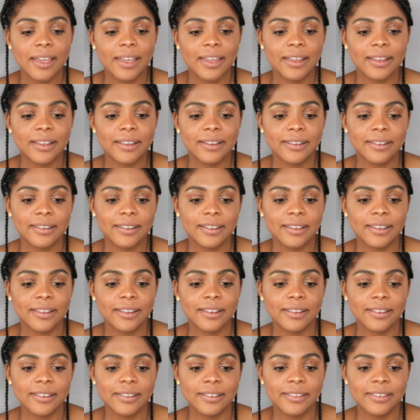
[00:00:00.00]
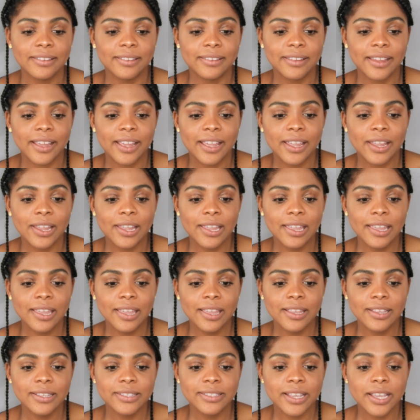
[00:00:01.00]
And
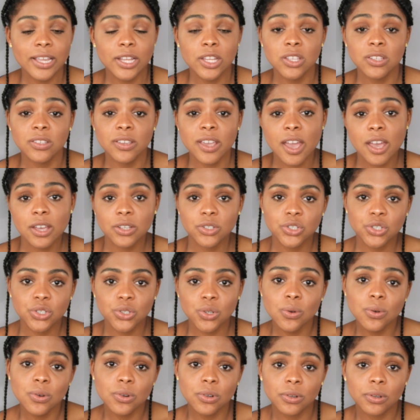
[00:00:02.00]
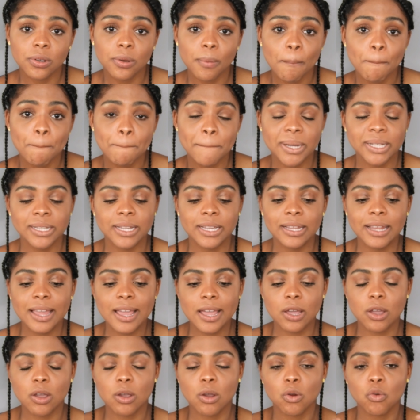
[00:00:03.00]
they said, yeah, sure. But they
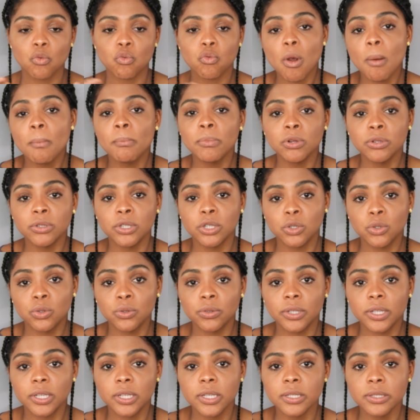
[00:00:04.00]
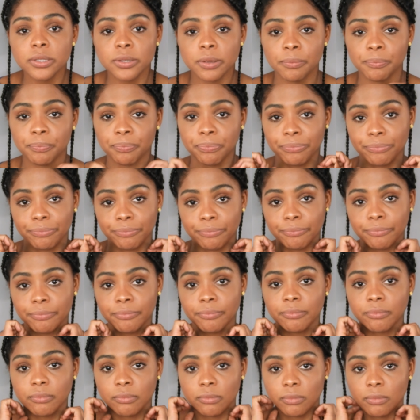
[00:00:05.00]
like crumbled the cookies,
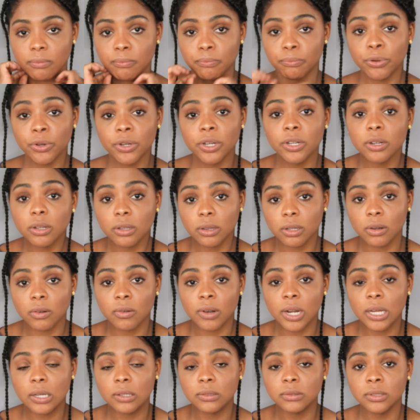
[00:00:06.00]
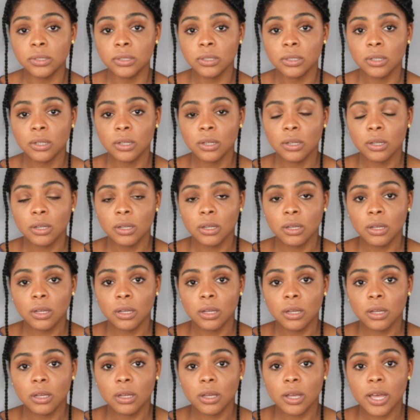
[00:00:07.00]
put it on the ground,
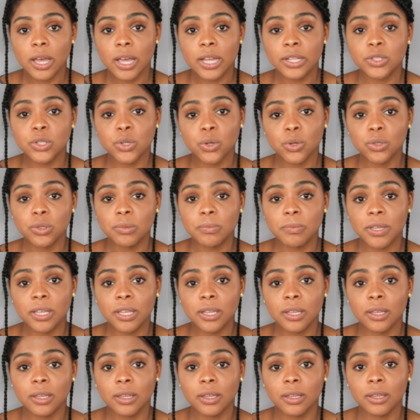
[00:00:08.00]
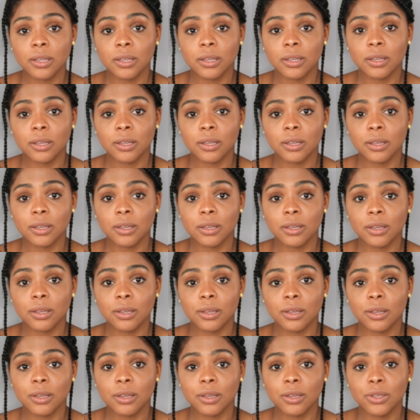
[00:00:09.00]
and told me,
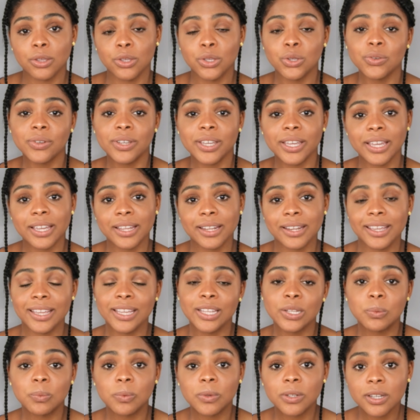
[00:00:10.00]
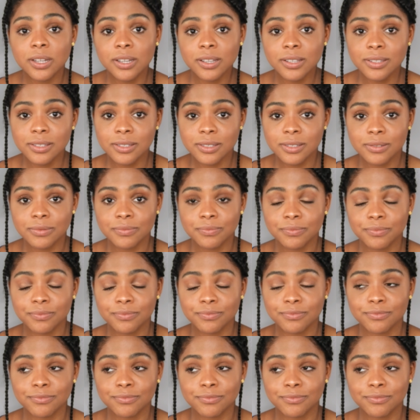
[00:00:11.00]
you can eat with us.